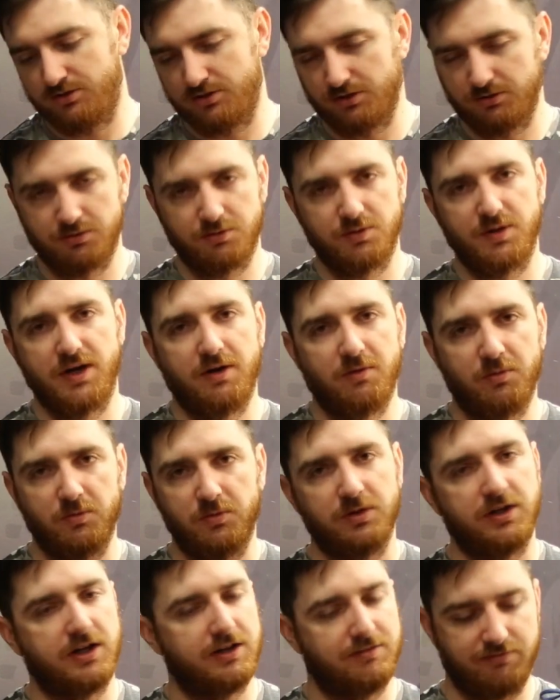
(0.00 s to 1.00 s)
shoe.
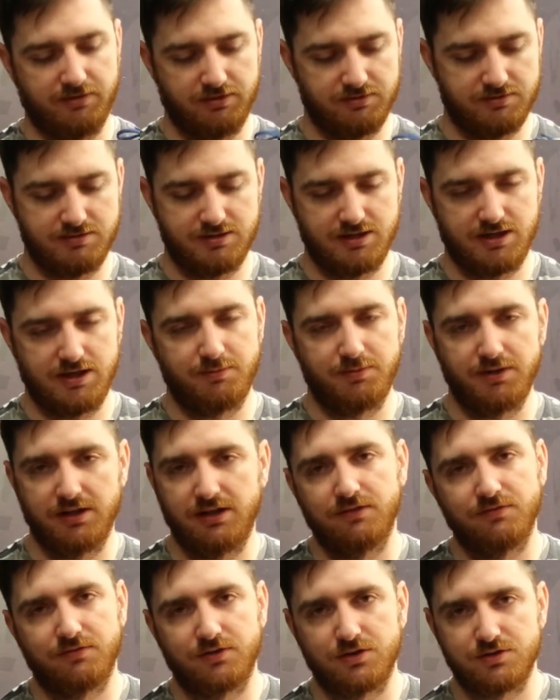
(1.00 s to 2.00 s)
We'll have this
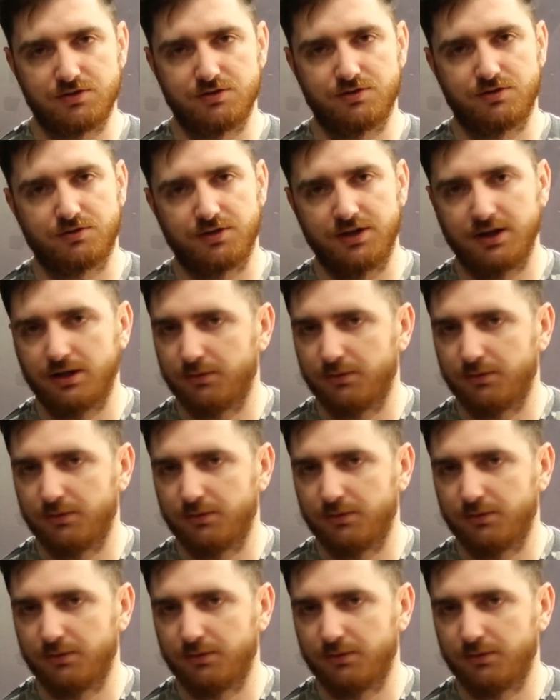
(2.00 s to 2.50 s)
Beacon version 3